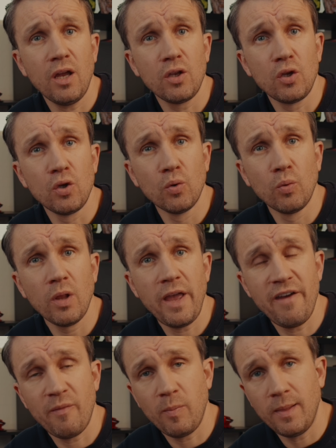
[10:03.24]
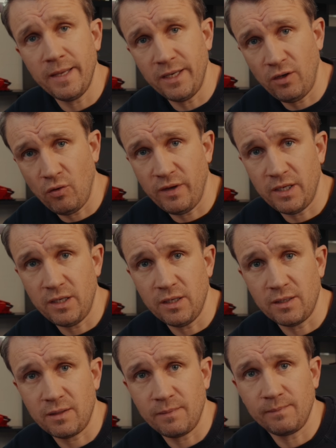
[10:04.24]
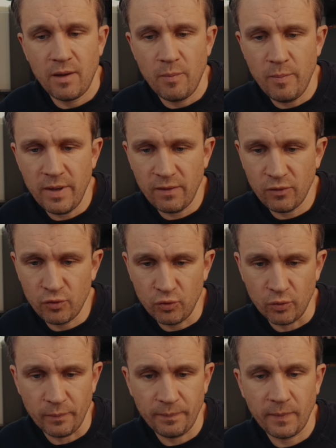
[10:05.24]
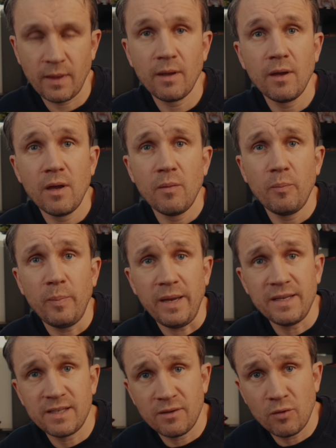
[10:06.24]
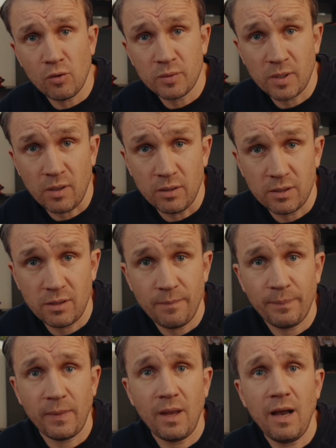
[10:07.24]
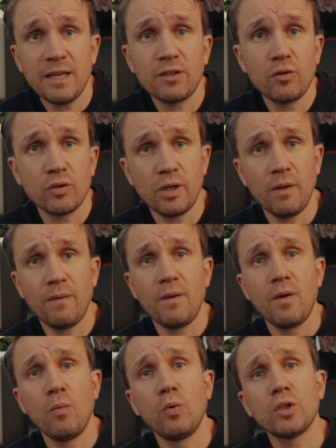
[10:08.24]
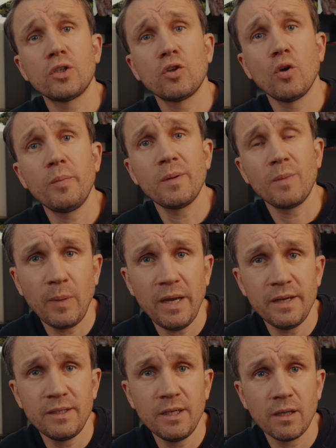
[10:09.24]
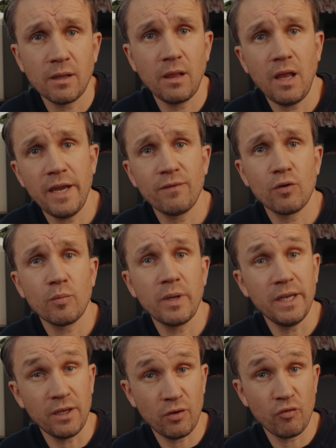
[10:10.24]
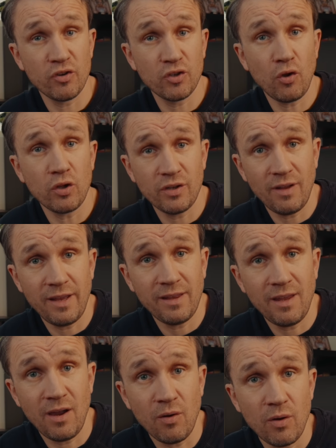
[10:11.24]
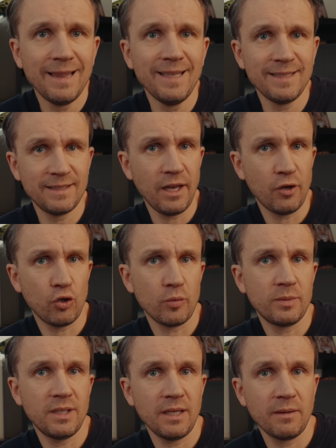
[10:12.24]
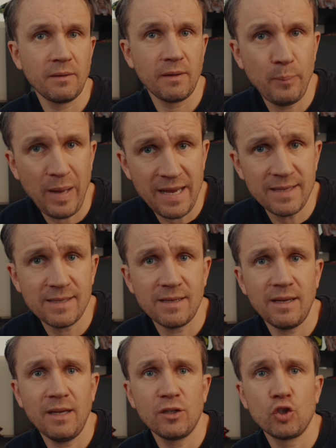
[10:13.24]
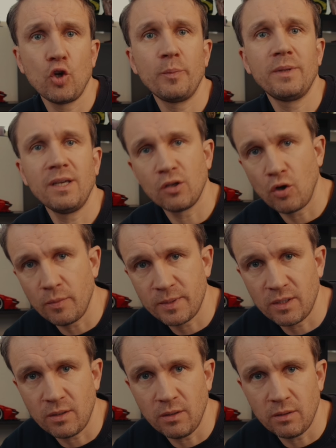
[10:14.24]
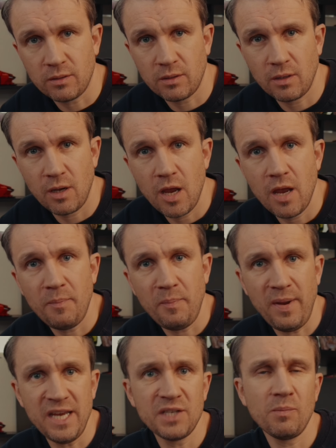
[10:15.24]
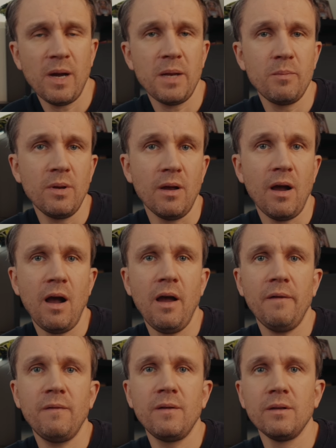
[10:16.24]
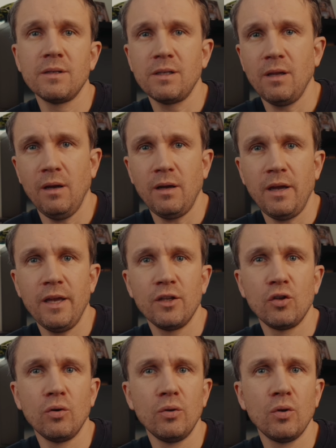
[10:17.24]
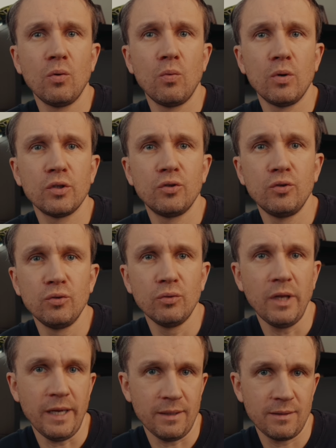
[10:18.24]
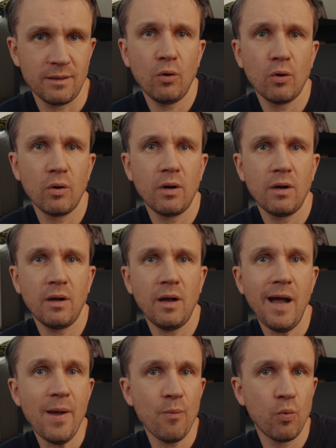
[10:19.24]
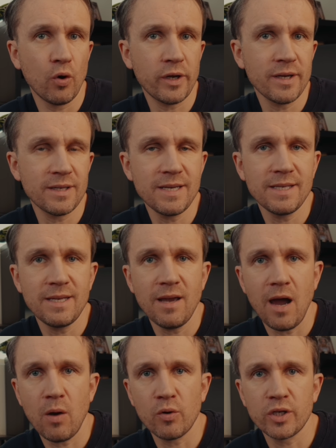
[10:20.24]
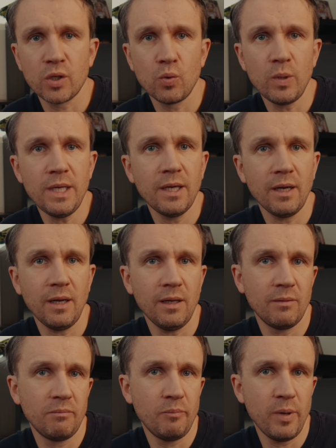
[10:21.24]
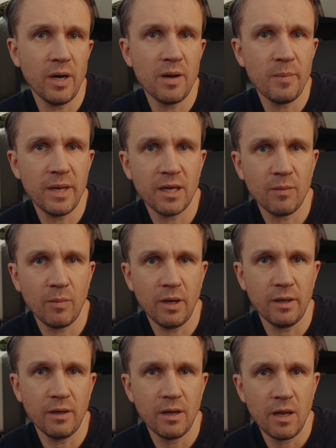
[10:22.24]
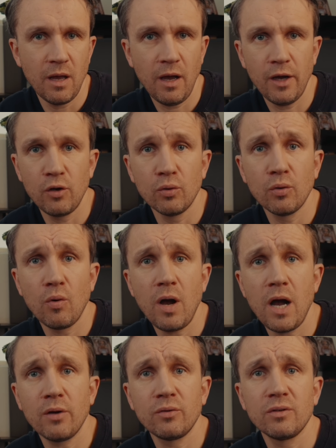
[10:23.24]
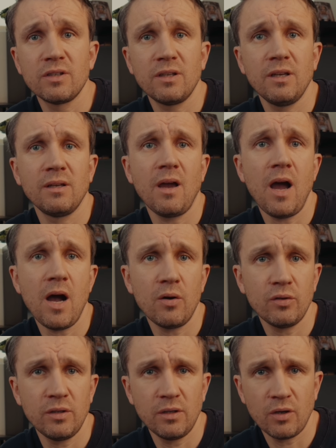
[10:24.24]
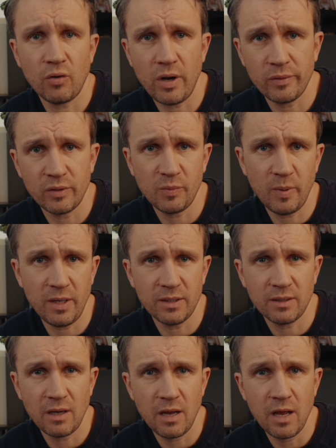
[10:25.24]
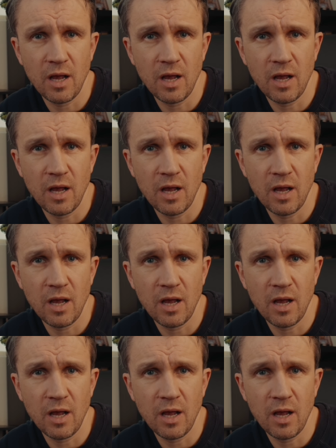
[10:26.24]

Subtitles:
and you will have plenty of ideas. Method 2, pains and obstacles. Ask yourself, what's stopping my ideal client from getting results right now? List their top 10 pains and top 10 obstacles. Pains might be, I feel stuck and don't know what to do next, or I'm working 60 hours a week and barely making money. I don't know how to stand out in a crowded space.